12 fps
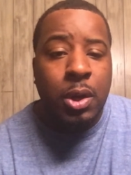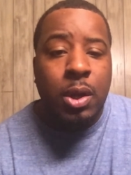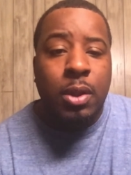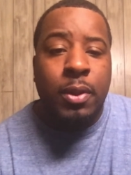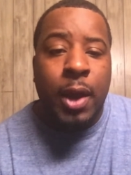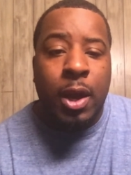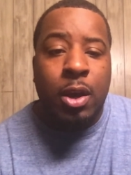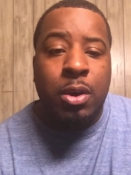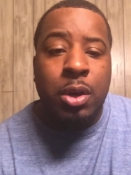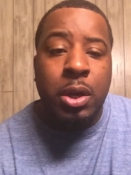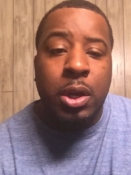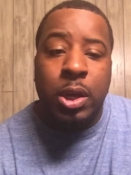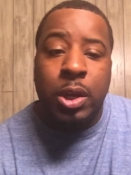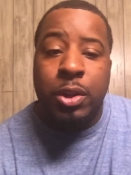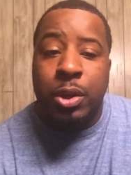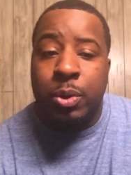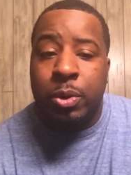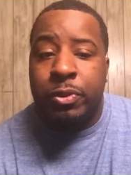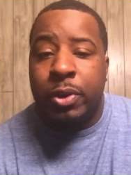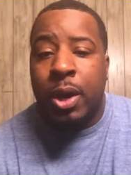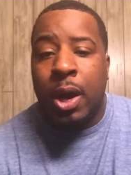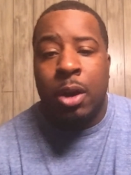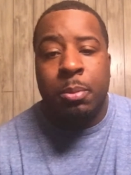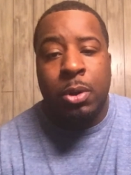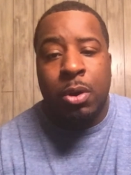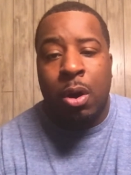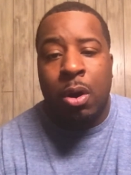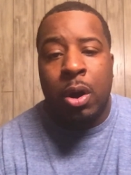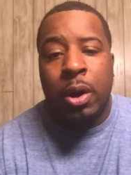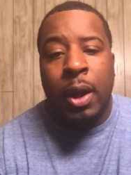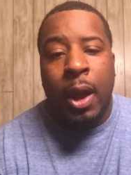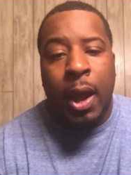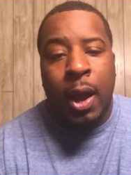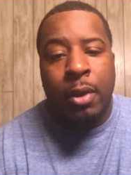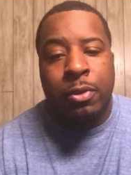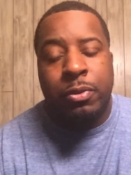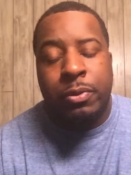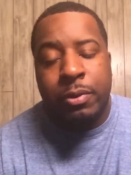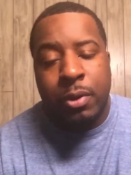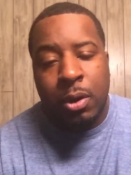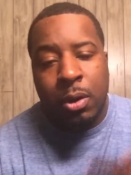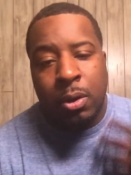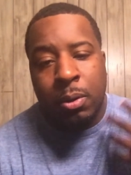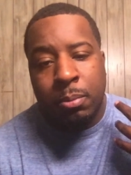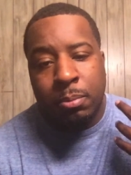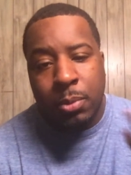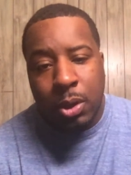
that could hit the U.S. economy hard as um,